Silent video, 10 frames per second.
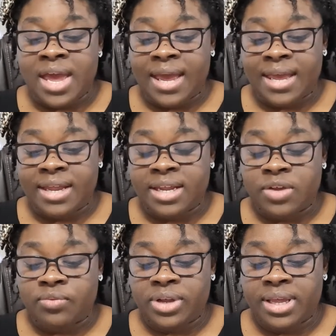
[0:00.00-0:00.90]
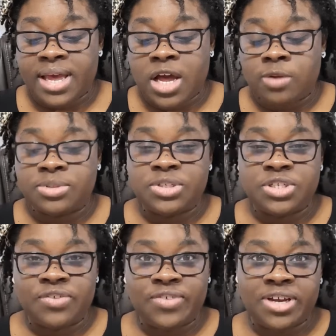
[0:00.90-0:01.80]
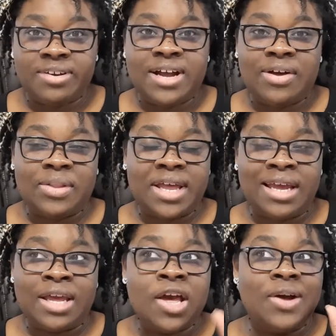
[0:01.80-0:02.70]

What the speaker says: And it really helps you to figure out, like,